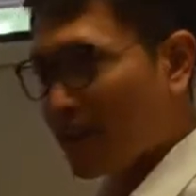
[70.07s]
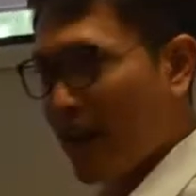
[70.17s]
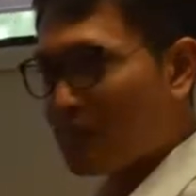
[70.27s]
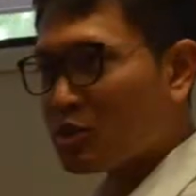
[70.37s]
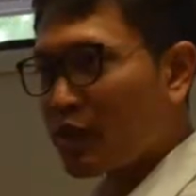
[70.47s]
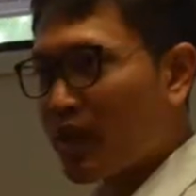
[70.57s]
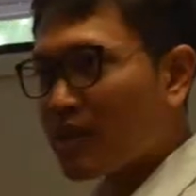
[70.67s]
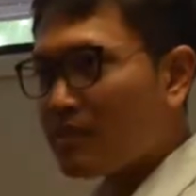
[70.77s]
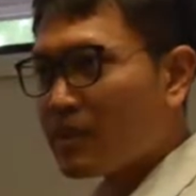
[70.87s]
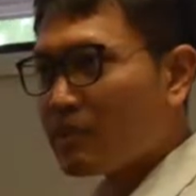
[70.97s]
the abstract
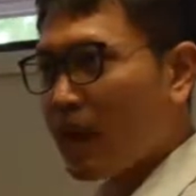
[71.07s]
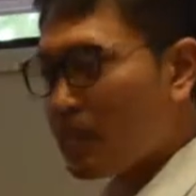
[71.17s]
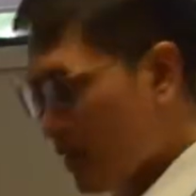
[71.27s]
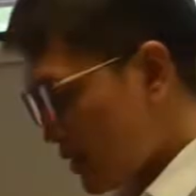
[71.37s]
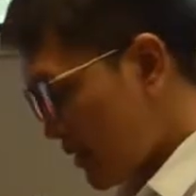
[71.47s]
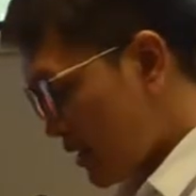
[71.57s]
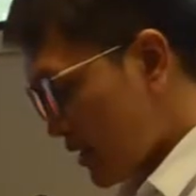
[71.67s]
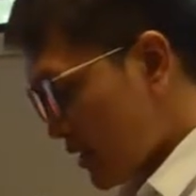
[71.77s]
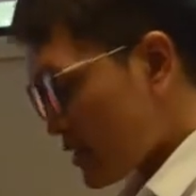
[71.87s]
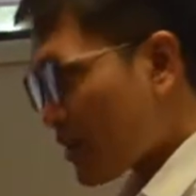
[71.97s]
of the paper.
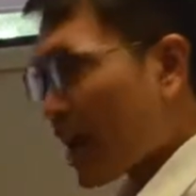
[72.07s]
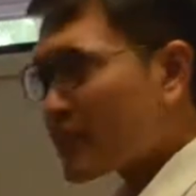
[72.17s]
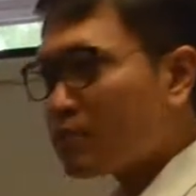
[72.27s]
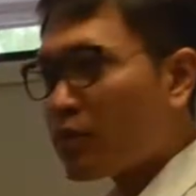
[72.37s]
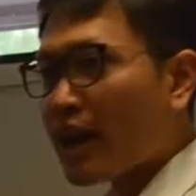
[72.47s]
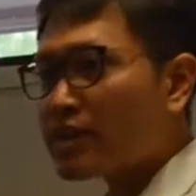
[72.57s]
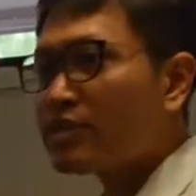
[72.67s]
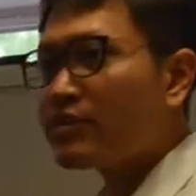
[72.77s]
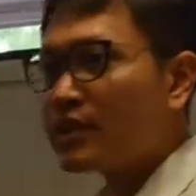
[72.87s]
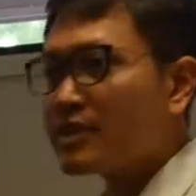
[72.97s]
So as Monash
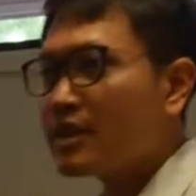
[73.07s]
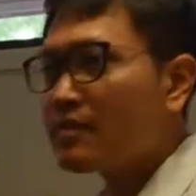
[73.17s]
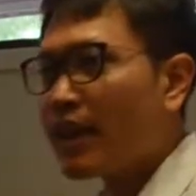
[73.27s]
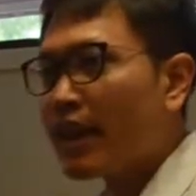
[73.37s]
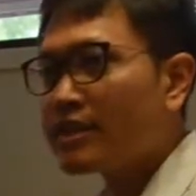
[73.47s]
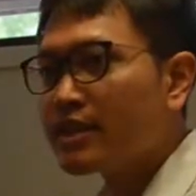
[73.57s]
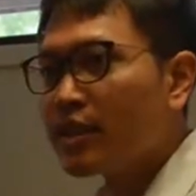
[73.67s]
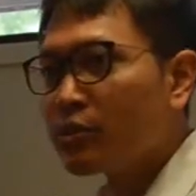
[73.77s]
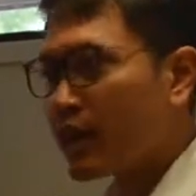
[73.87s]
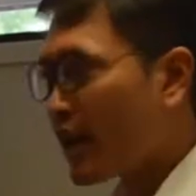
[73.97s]
University,
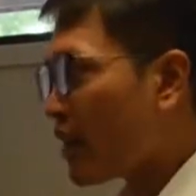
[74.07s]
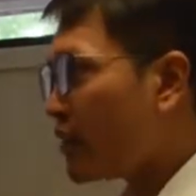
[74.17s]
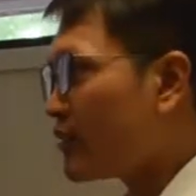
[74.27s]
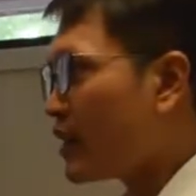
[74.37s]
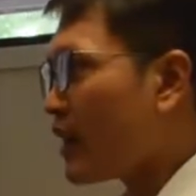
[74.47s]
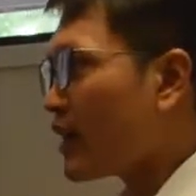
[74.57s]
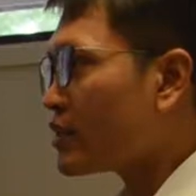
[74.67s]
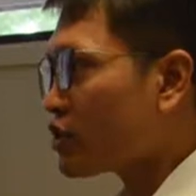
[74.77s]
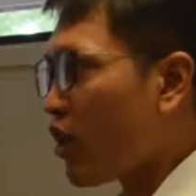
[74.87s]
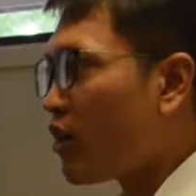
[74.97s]
Malaysia, we have a
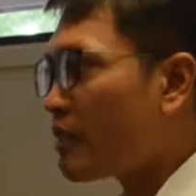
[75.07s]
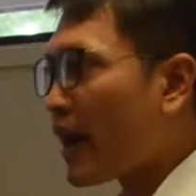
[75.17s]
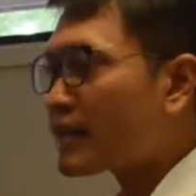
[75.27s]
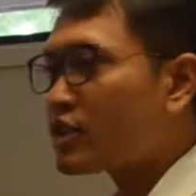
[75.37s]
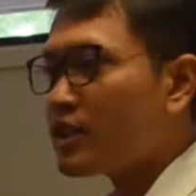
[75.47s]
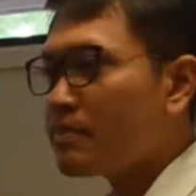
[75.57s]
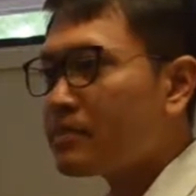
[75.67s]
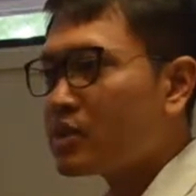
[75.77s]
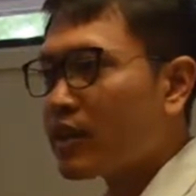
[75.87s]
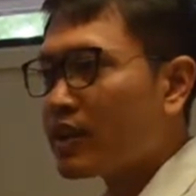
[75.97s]
strong partnership
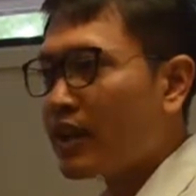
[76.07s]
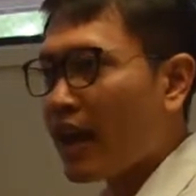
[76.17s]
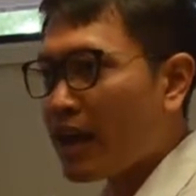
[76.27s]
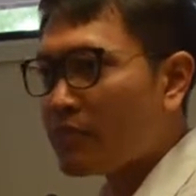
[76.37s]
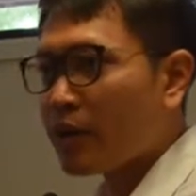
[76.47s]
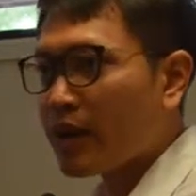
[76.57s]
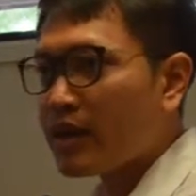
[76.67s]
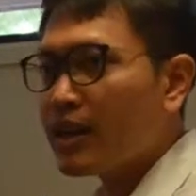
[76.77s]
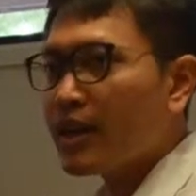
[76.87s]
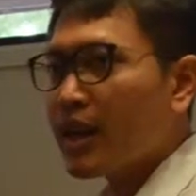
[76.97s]
between the
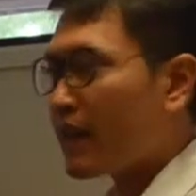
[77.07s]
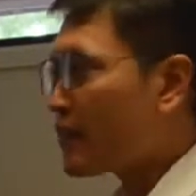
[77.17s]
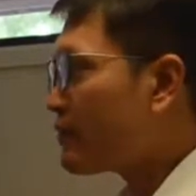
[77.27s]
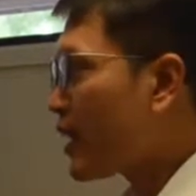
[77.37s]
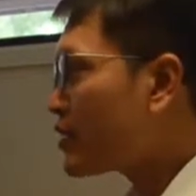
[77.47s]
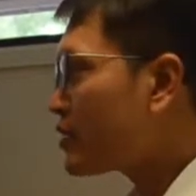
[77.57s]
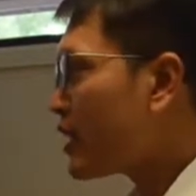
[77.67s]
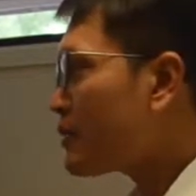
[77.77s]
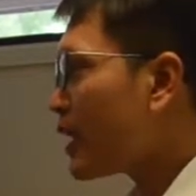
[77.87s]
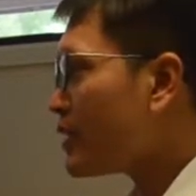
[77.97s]
library and the
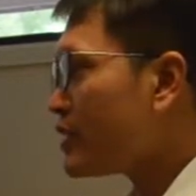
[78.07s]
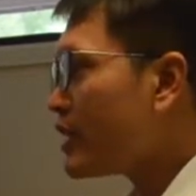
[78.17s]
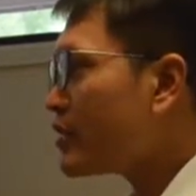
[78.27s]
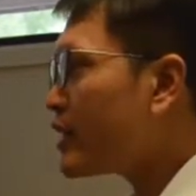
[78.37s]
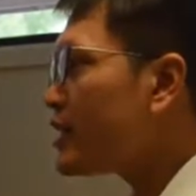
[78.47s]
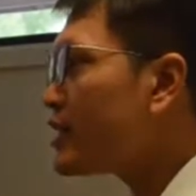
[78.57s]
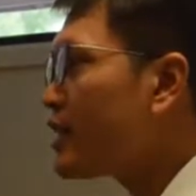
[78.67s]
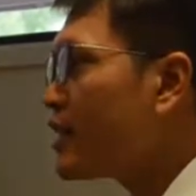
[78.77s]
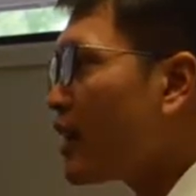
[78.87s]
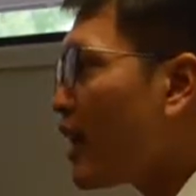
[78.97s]
Faculty of Engineering.
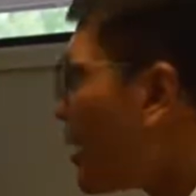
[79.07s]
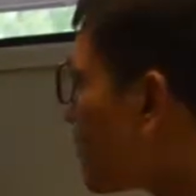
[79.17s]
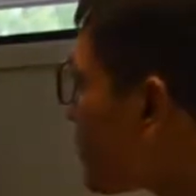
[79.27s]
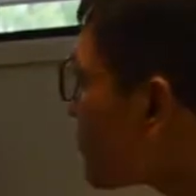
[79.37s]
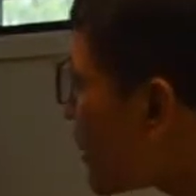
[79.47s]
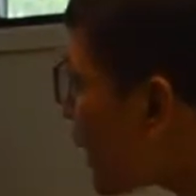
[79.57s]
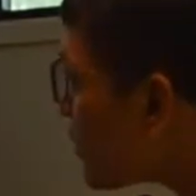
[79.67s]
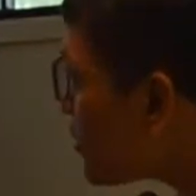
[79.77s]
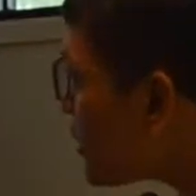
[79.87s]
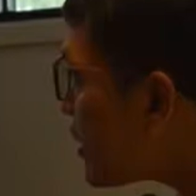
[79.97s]
The
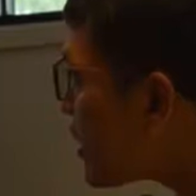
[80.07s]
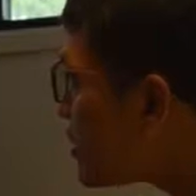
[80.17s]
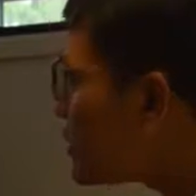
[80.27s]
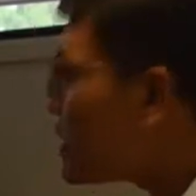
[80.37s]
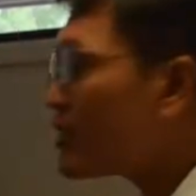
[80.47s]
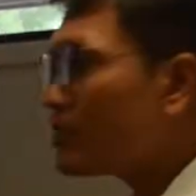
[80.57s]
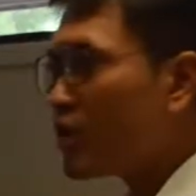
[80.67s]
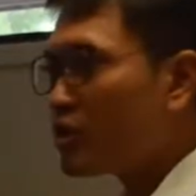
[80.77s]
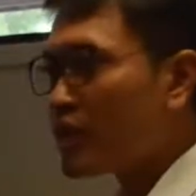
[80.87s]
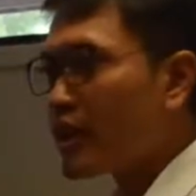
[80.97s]
final year engineering
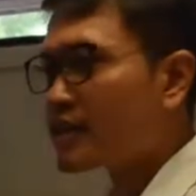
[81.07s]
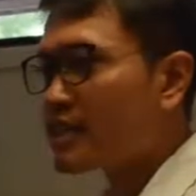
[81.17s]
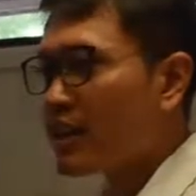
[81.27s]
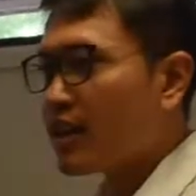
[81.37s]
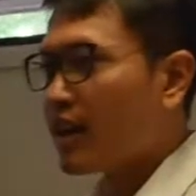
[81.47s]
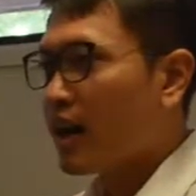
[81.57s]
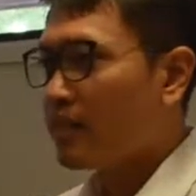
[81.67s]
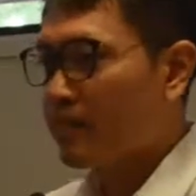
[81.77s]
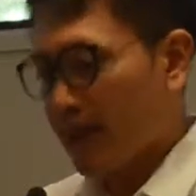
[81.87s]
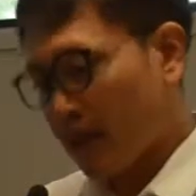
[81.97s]
project
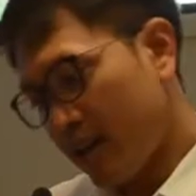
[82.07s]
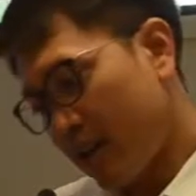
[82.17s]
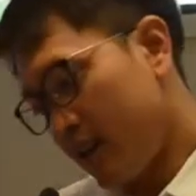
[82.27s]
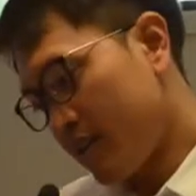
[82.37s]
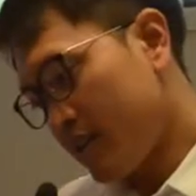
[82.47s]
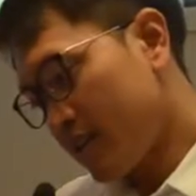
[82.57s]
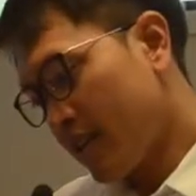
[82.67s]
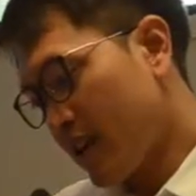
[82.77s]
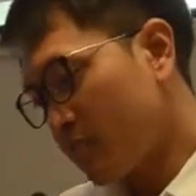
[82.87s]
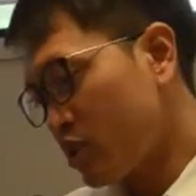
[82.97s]
is
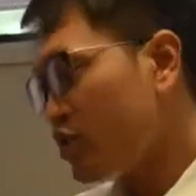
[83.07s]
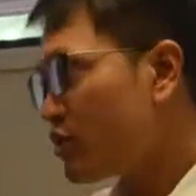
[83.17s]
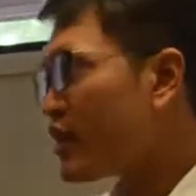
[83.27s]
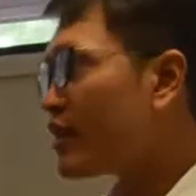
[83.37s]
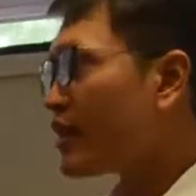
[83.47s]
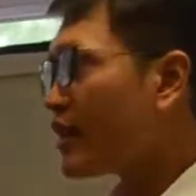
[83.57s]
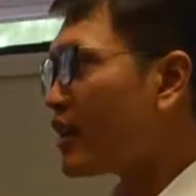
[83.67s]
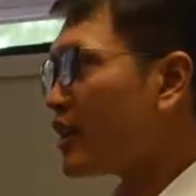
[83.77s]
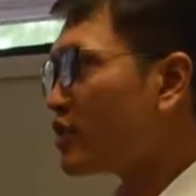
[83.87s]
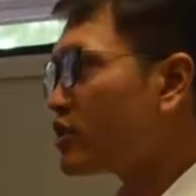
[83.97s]
the student
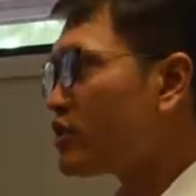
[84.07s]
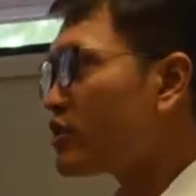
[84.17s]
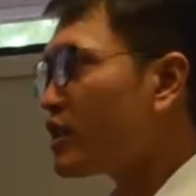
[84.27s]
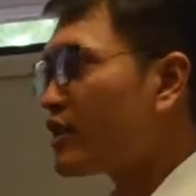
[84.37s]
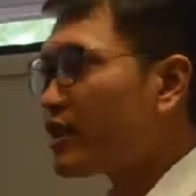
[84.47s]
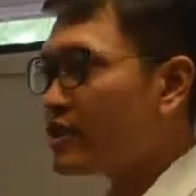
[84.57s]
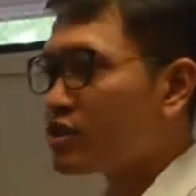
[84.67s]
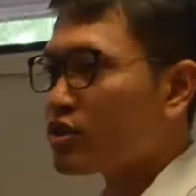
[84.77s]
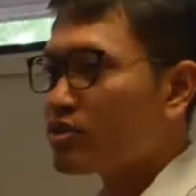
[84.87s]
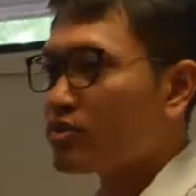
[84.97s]
here, and the student need
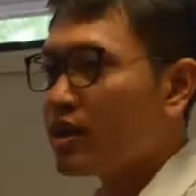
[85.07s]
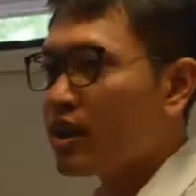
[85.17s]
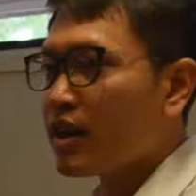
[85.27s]
to